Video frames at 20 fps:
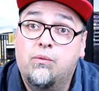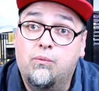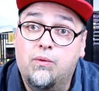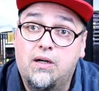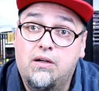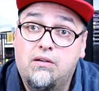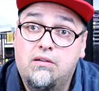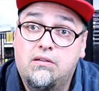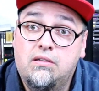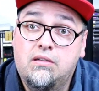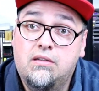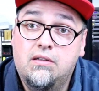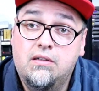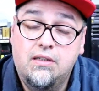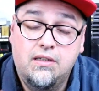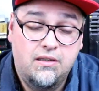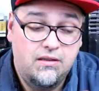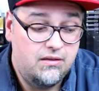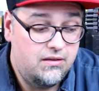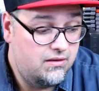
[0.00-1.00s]
well,
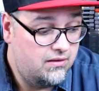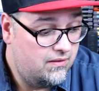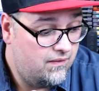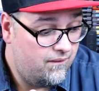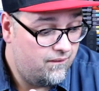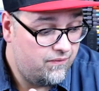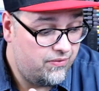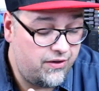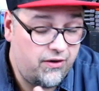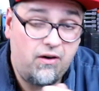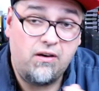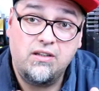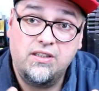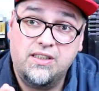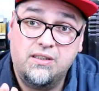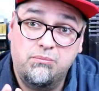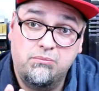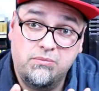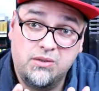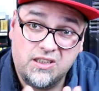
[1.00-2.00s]
there are
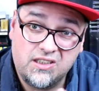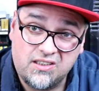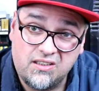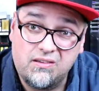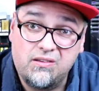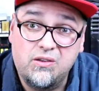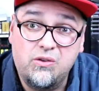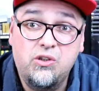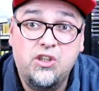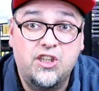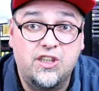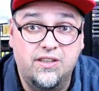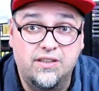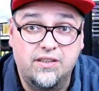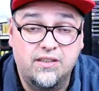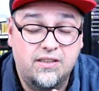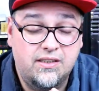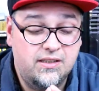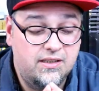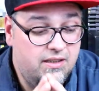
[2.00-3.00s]
some
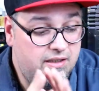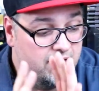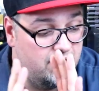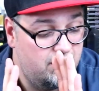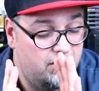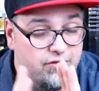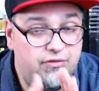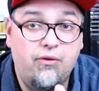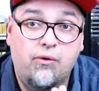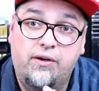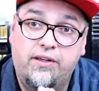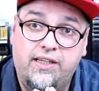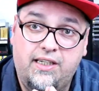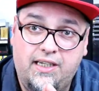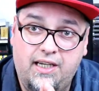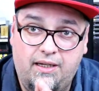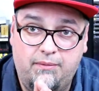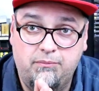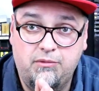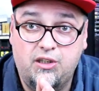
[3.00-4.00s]
solutions for
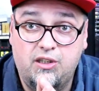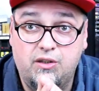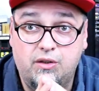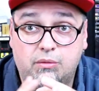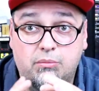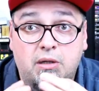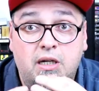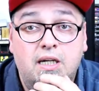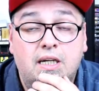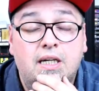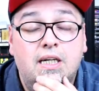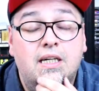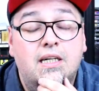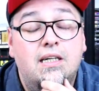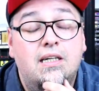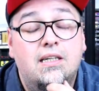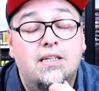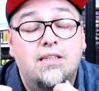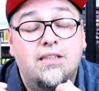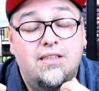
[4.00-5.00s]
the GameCube
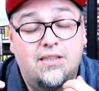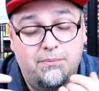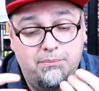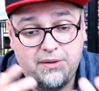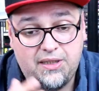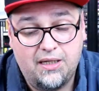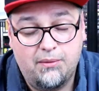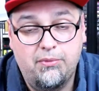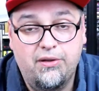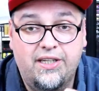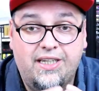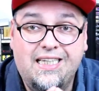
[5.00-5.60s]
to be able